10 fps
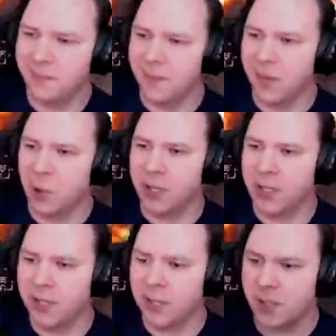Quick and
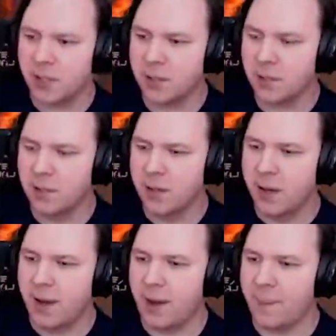easy.
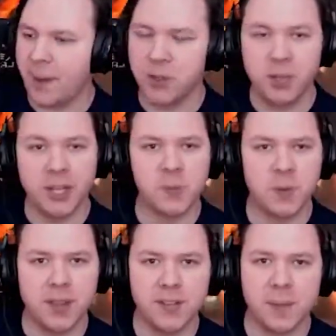I do like
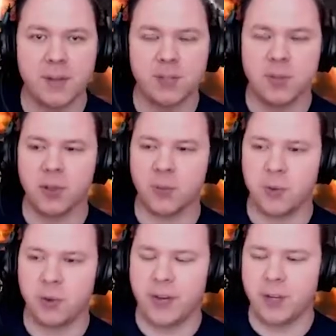splitting this up into multiple
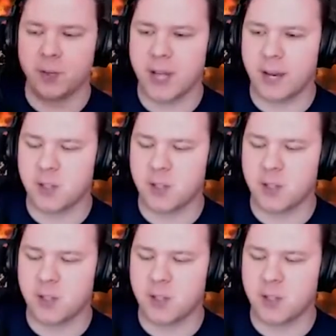videos now,